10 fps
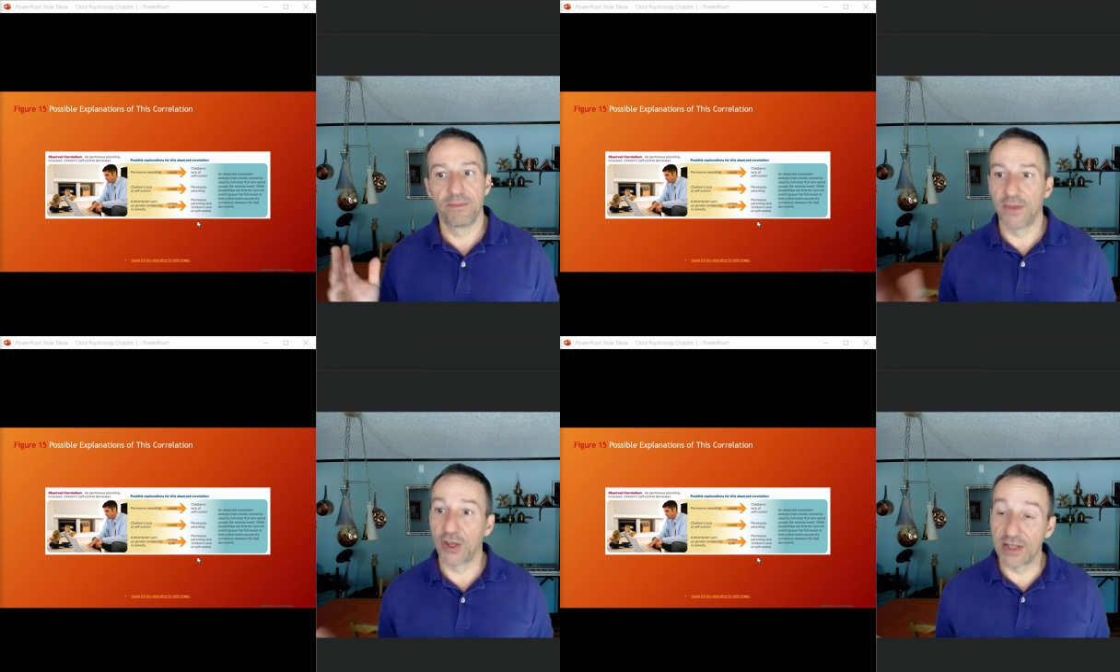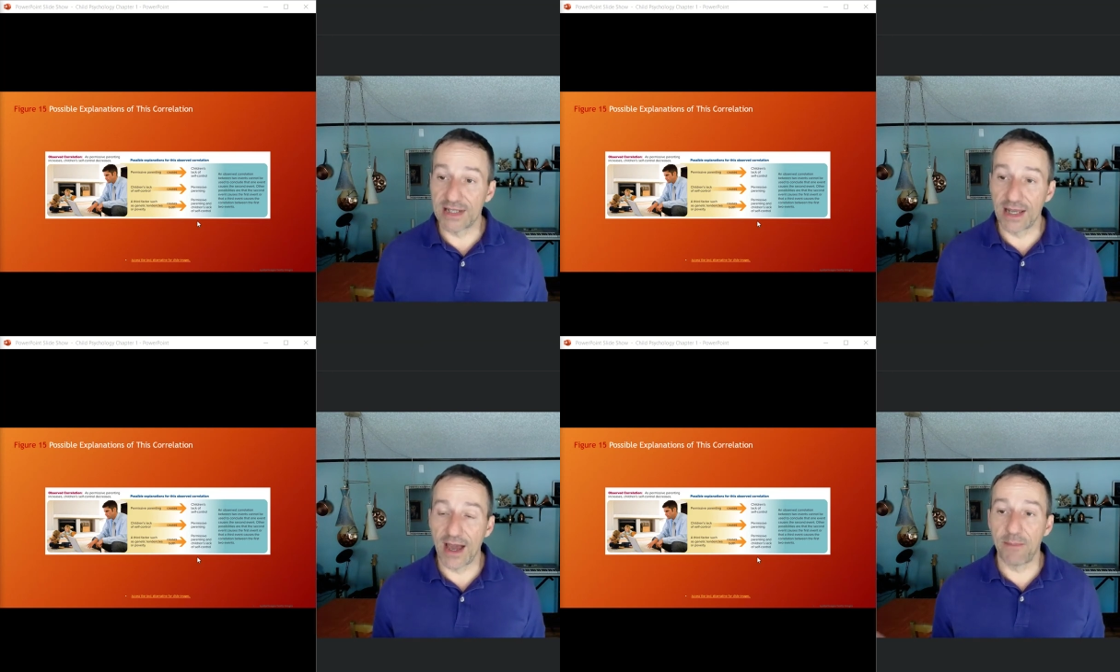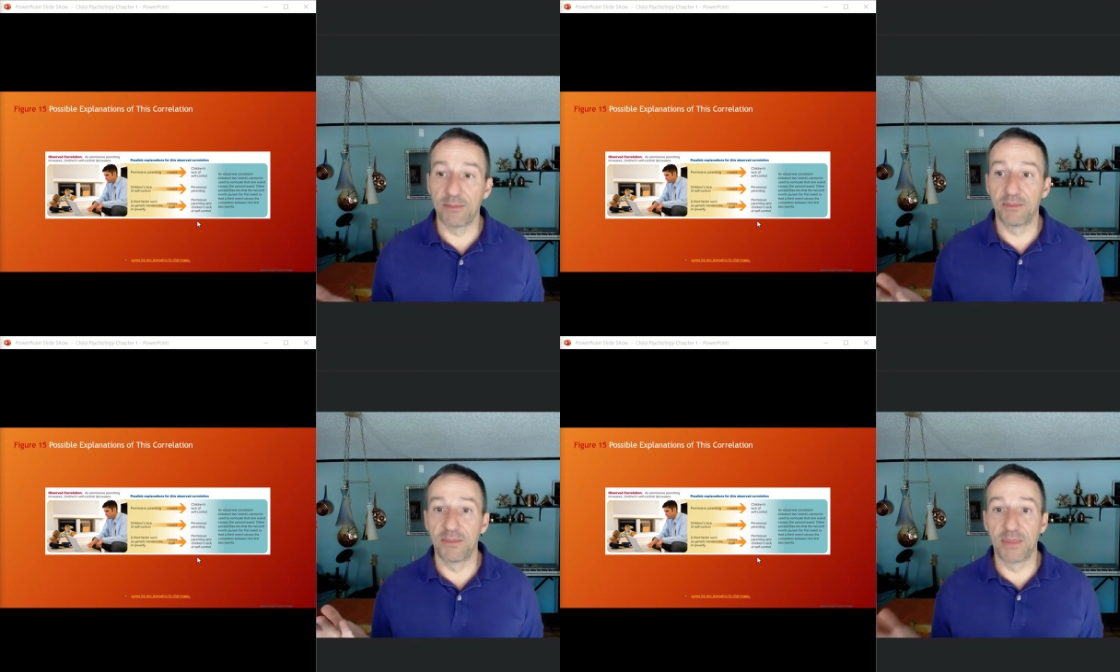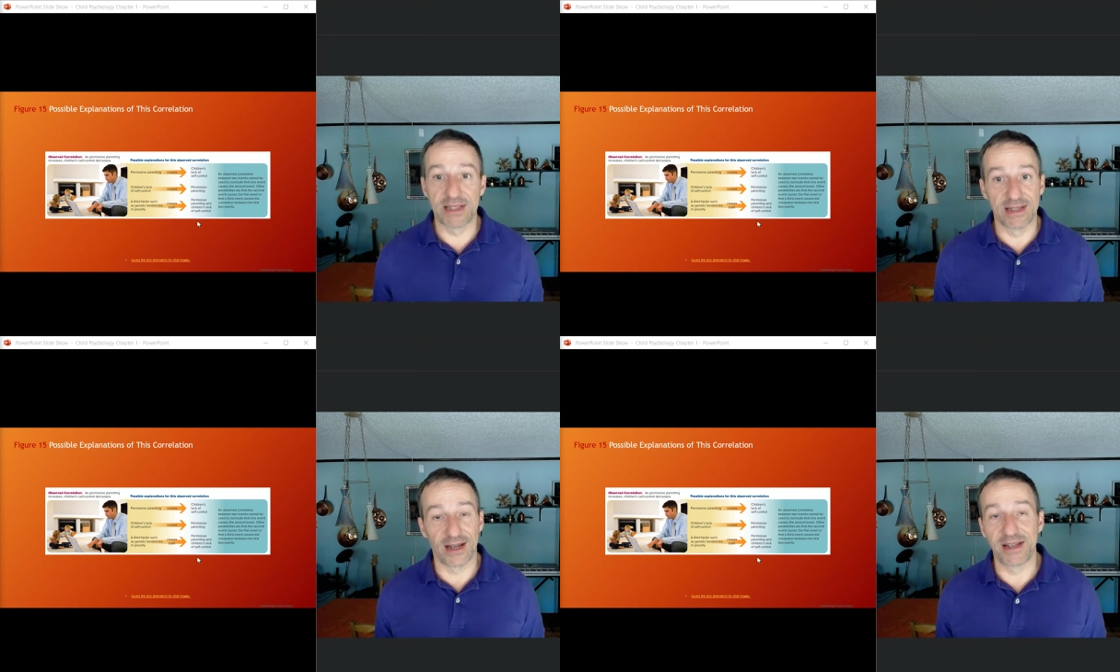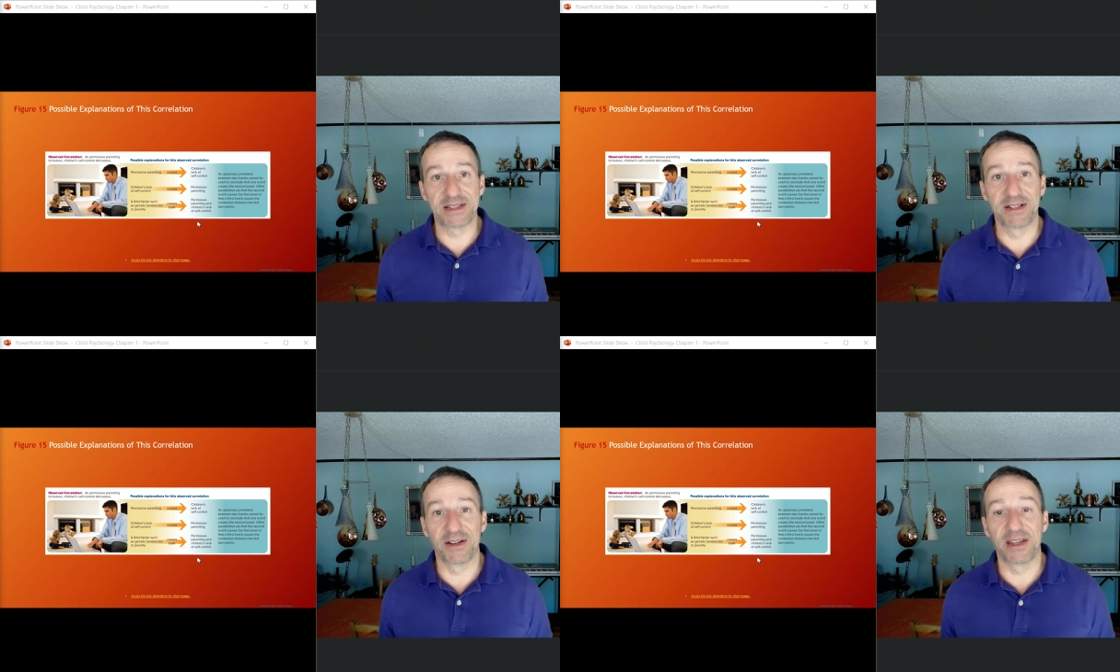You could say that, but it's not
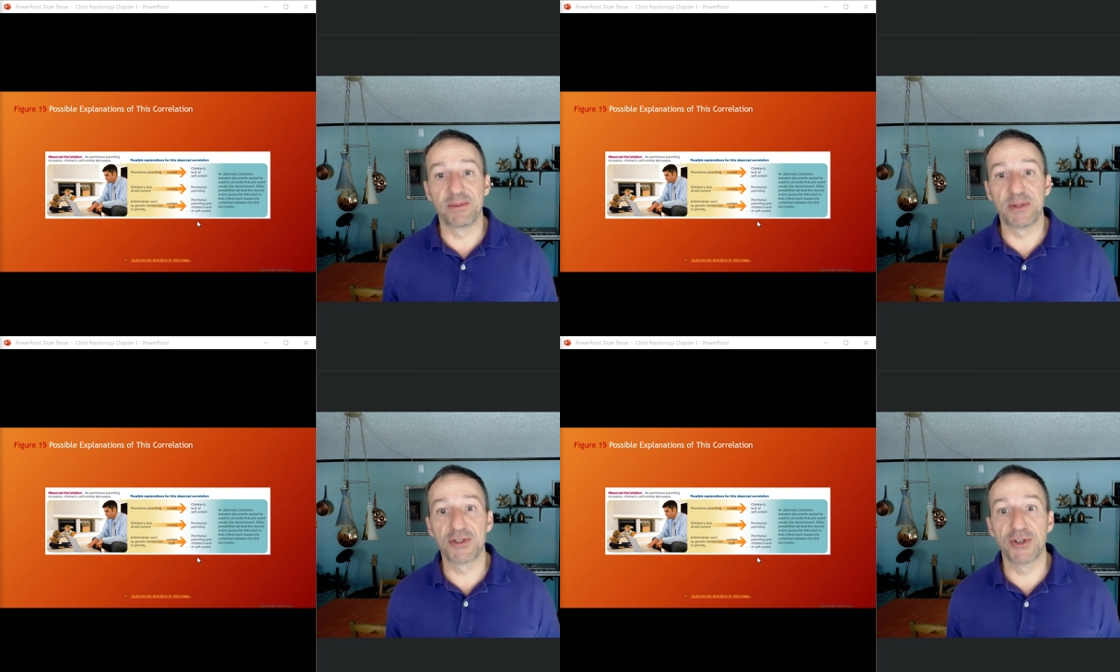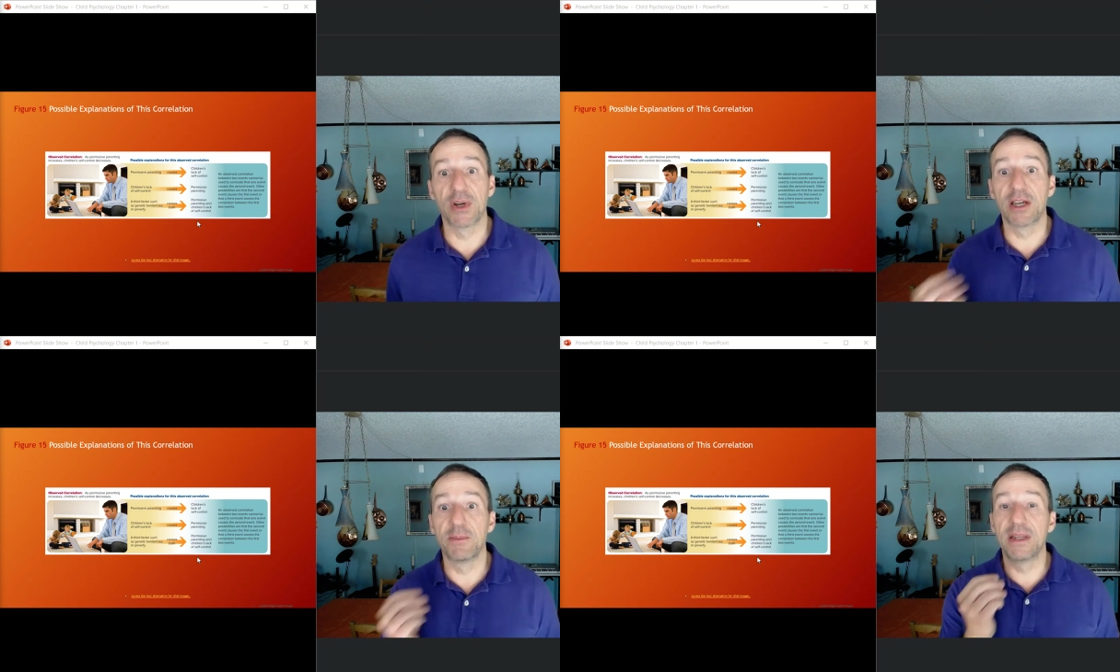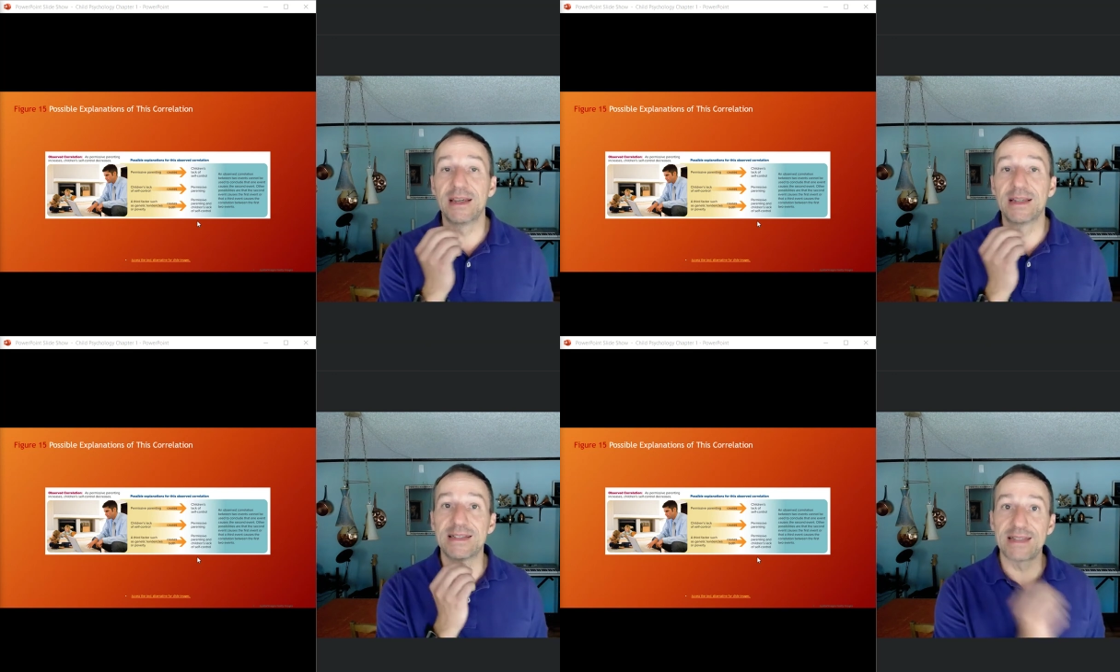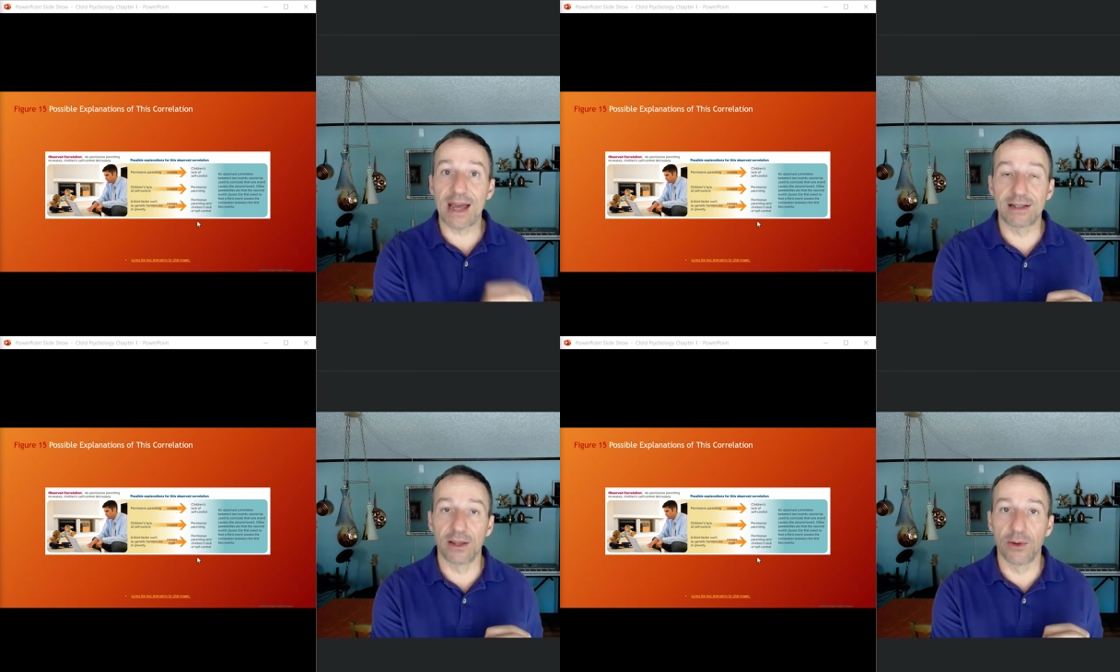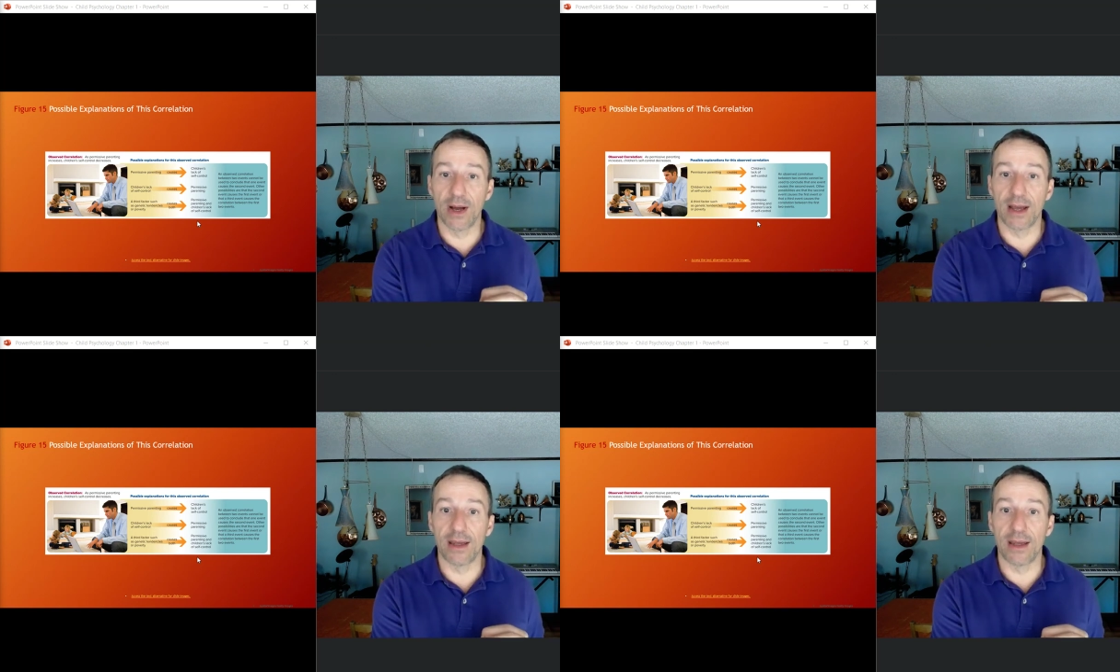necessarily going to be true. It could be the exact other way.